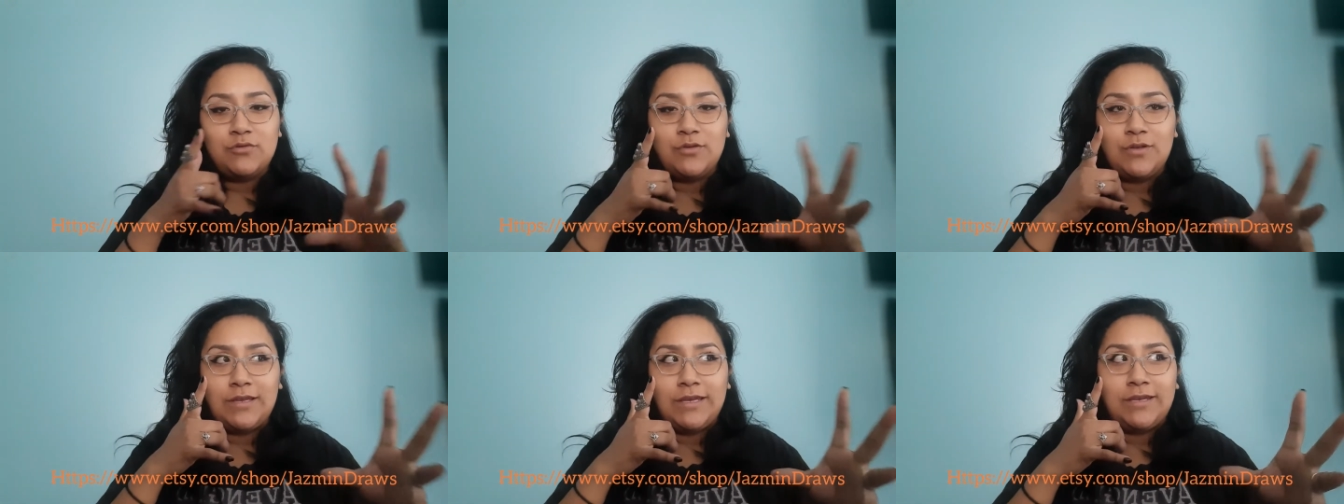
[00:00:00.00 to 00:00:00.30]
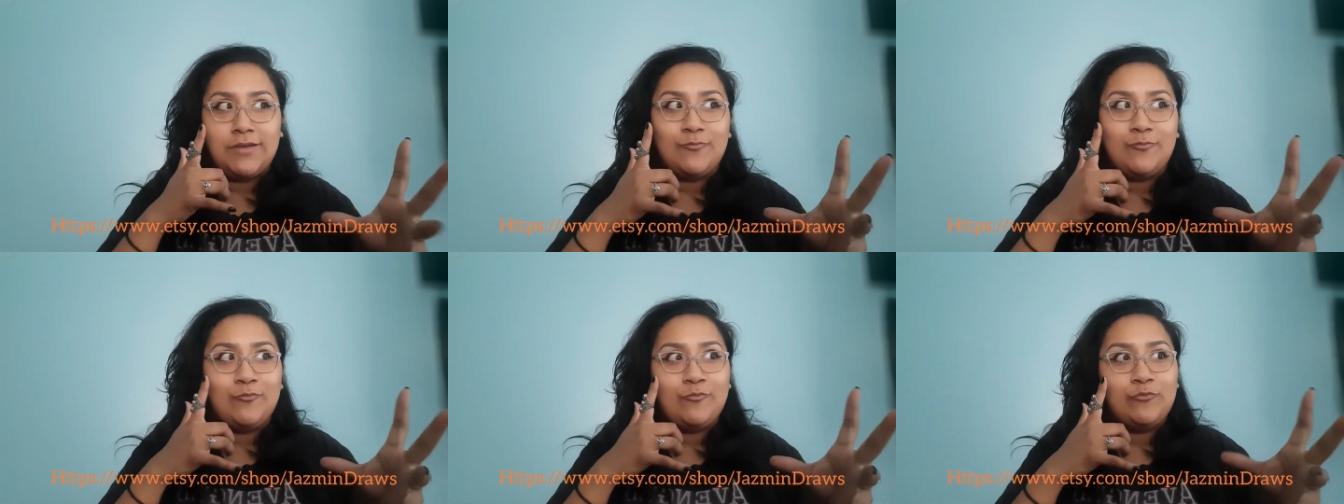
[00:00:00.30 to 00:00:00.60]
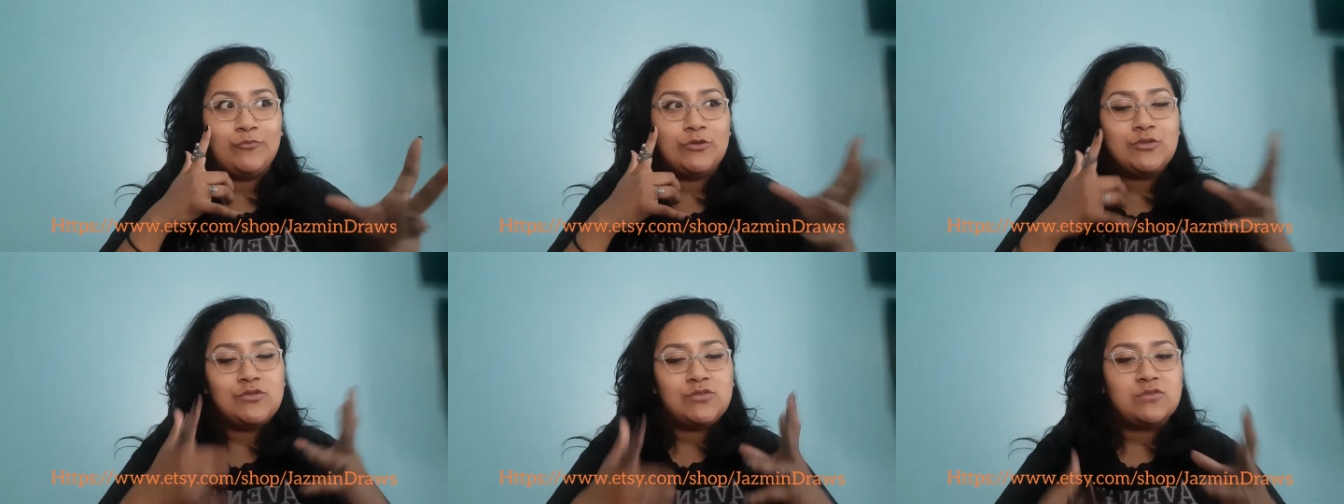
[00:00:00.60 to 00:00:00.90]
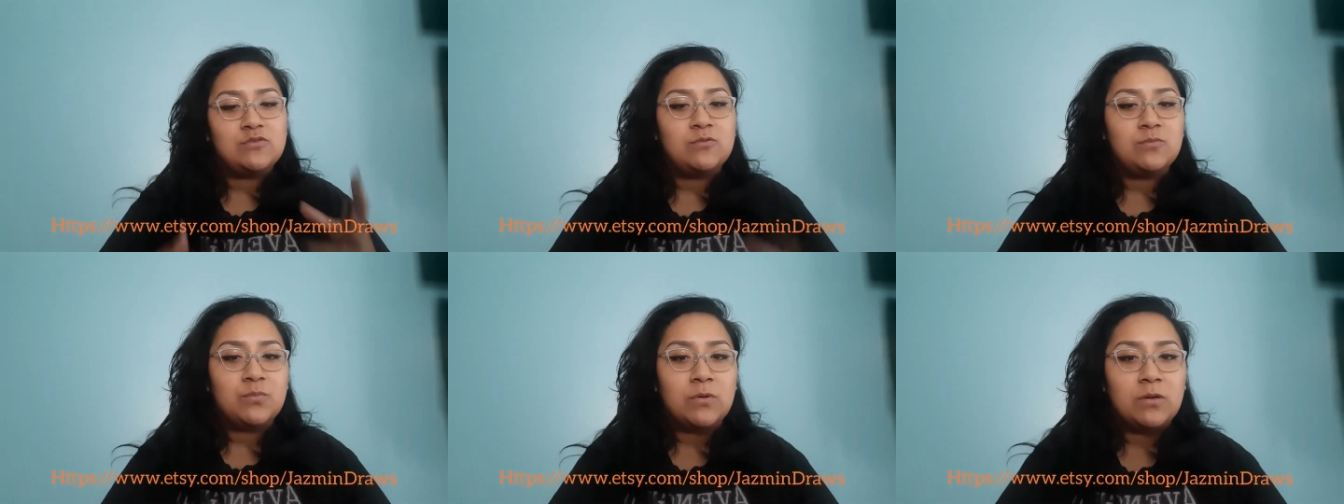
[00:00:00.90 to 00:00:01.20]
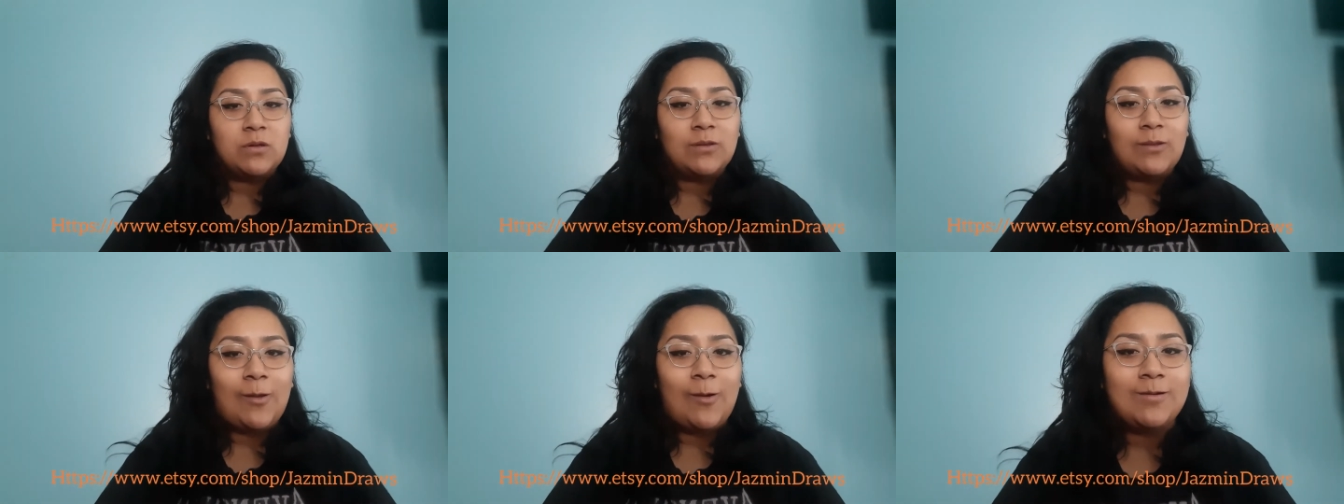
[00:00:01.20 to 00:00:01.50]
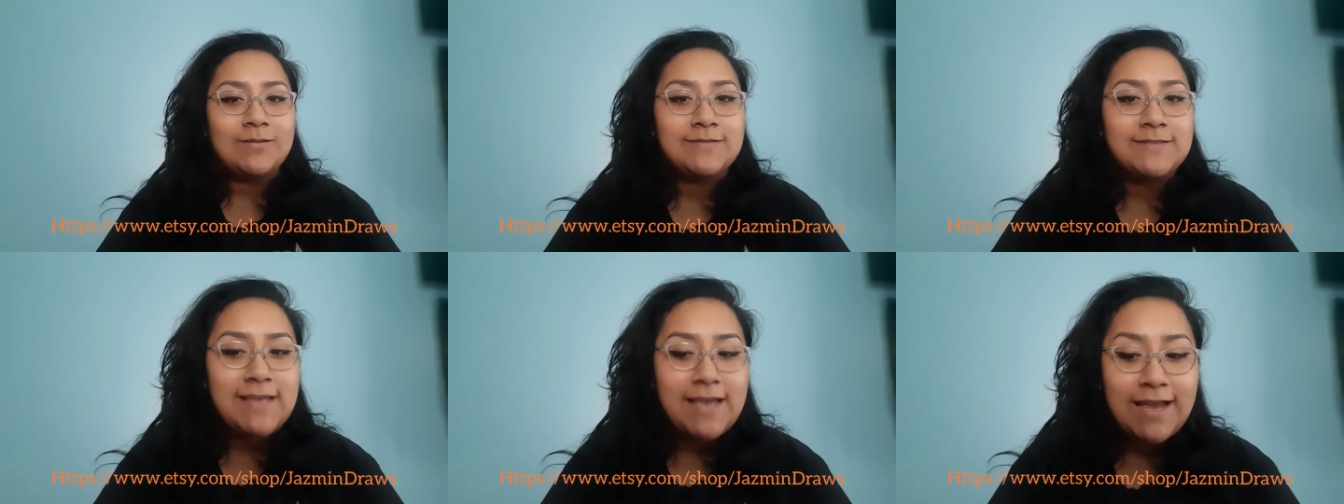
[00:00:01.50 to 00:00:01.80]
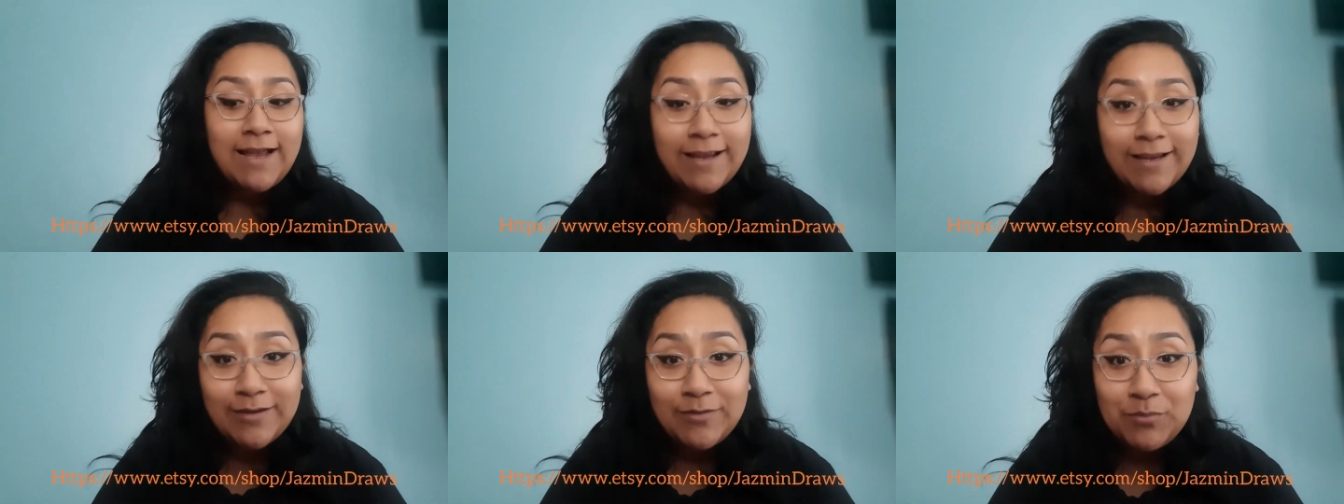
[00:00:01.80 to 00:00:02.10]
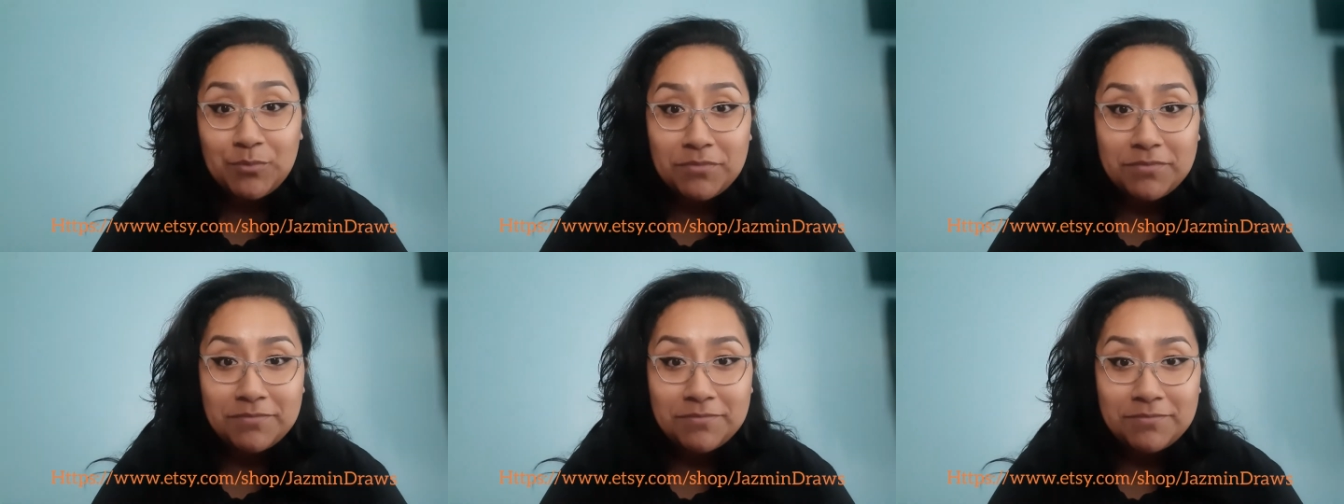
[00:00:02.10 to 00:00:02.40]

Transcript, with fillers: like a super long time.